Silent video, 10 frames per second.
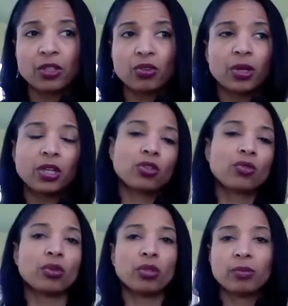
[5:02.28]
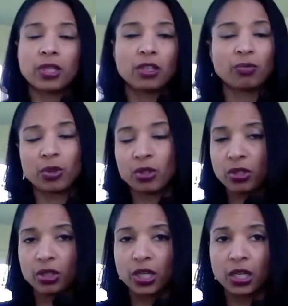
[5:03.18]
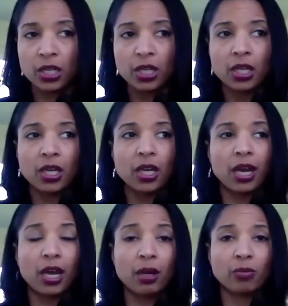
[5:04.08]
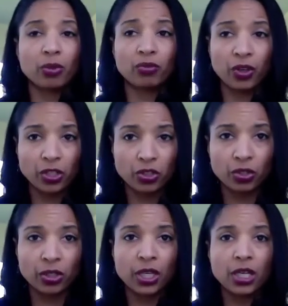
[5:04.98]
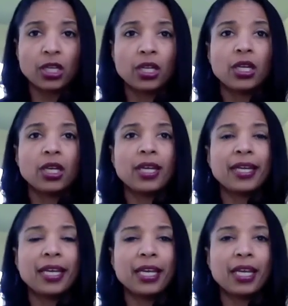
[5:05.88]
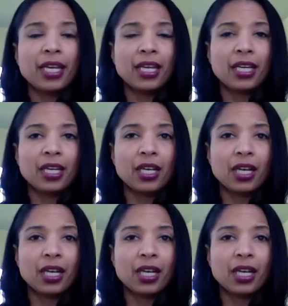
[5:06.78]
tremendous growth in myself personally, professionally, in